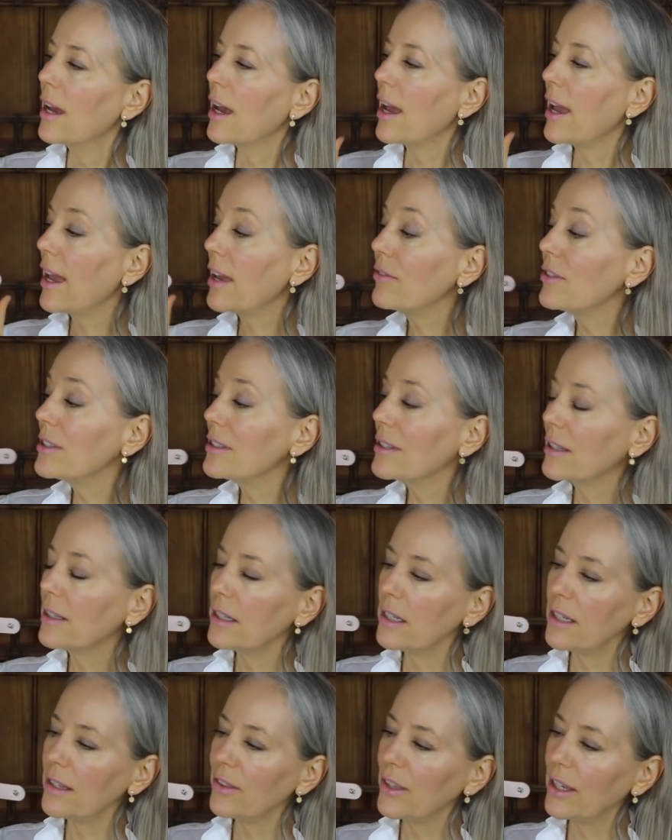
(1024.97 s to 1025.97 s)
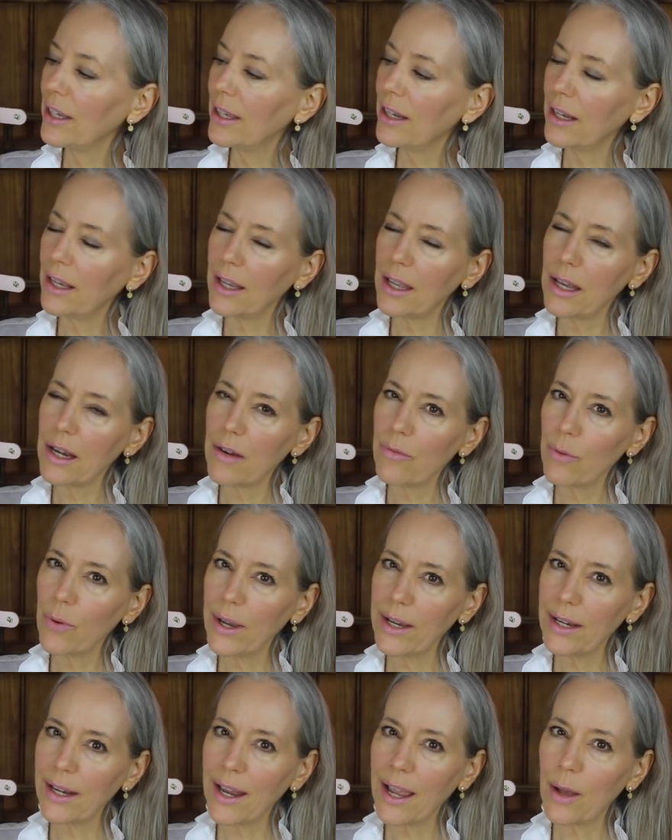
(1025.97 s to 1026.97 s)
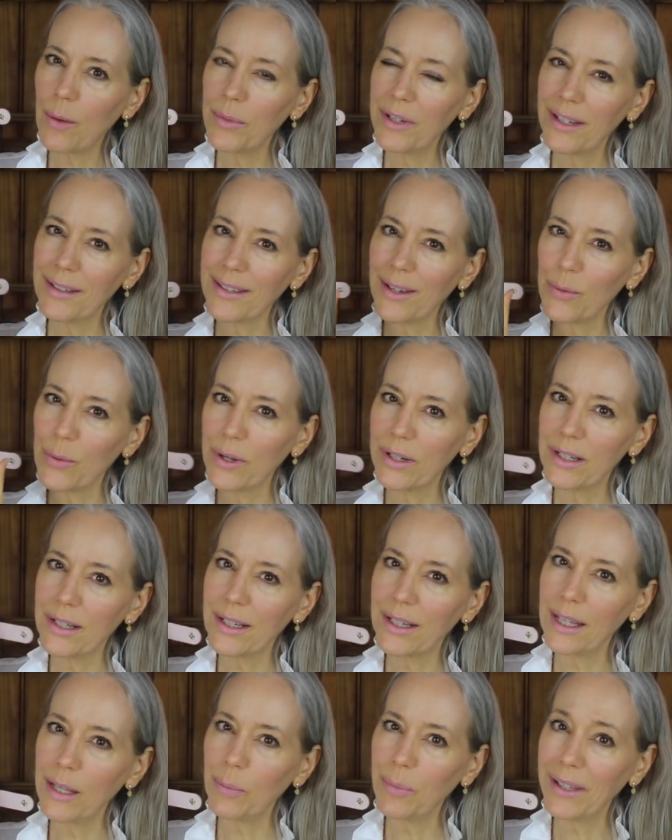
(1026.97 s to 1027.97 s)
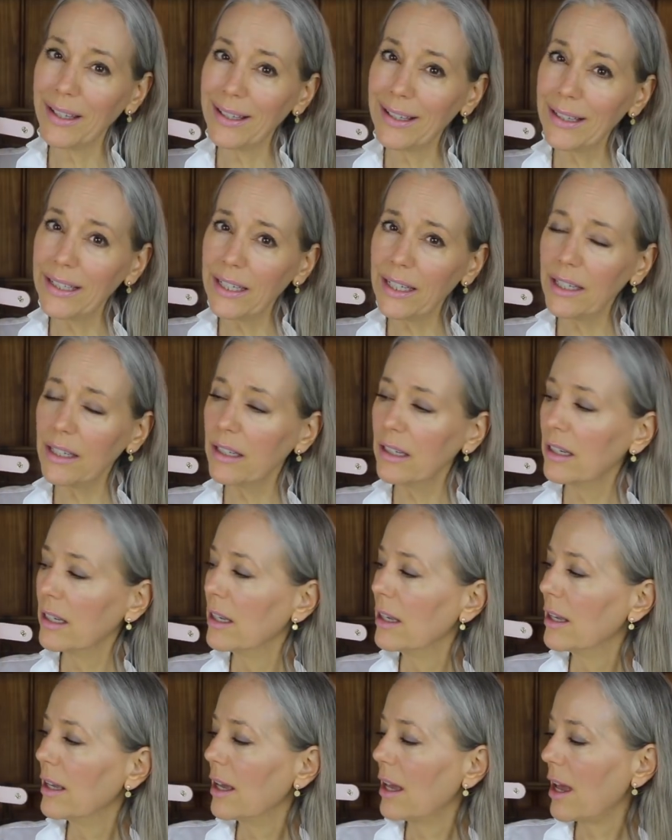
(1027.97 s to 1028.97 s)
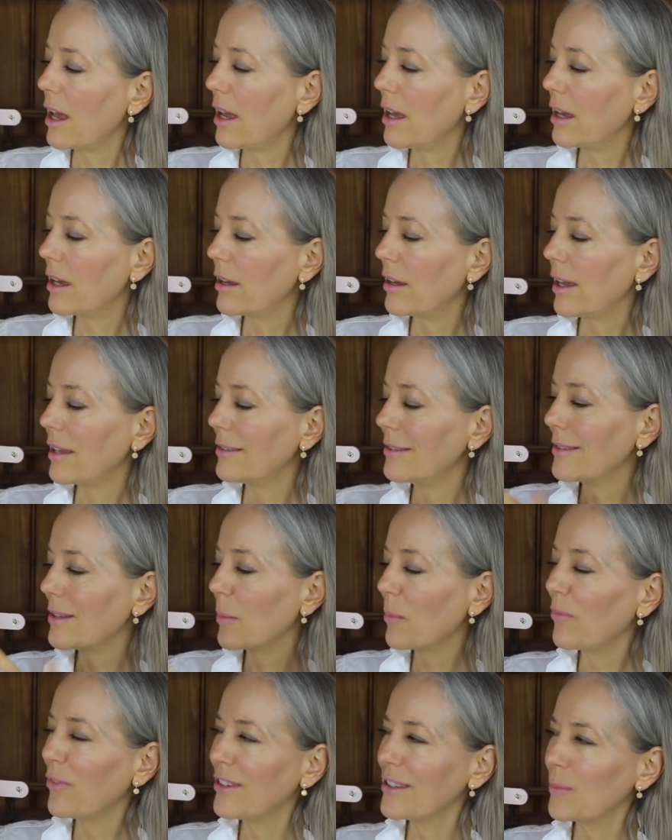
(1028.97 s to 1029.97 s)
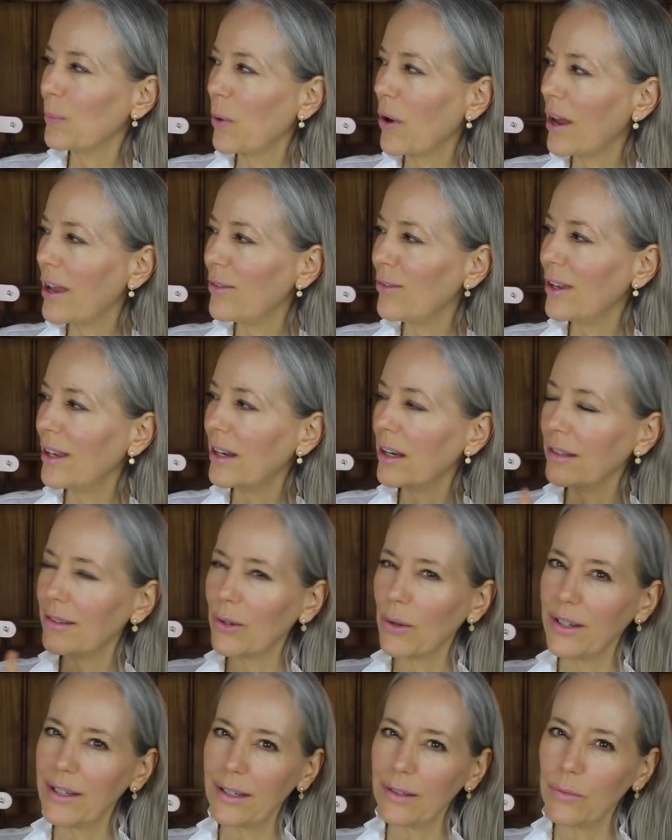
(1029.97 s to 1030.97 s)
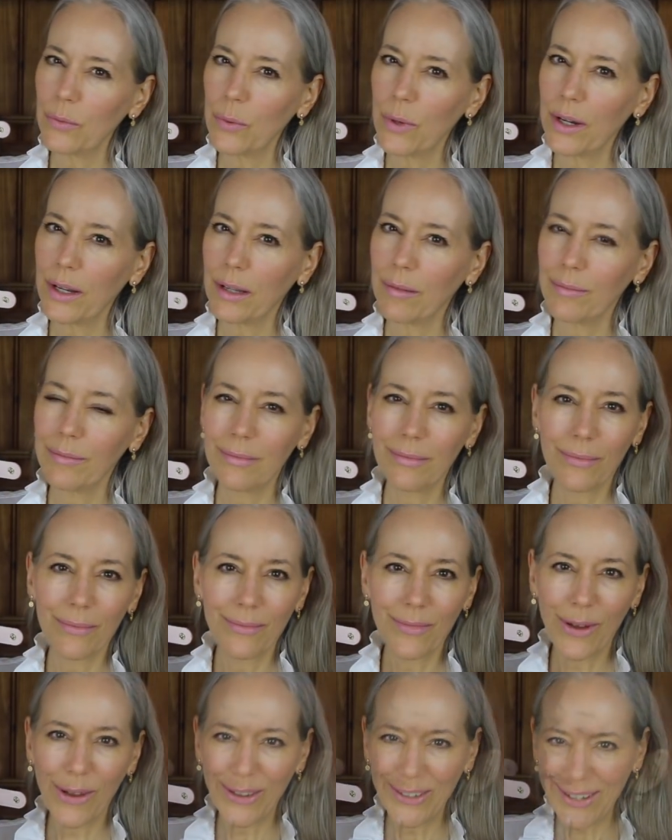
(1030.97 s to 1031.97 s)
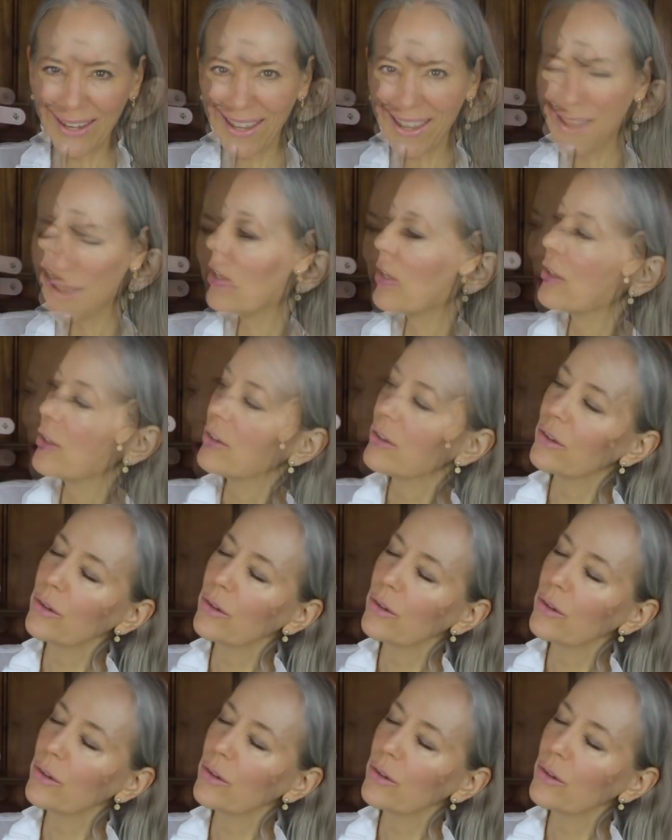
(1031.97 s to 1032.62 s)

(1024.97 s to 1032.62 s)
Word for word: I haven't done anything in it right now because I wanted to keep it clean uh, and some of it's private, so I didn't want it on camera.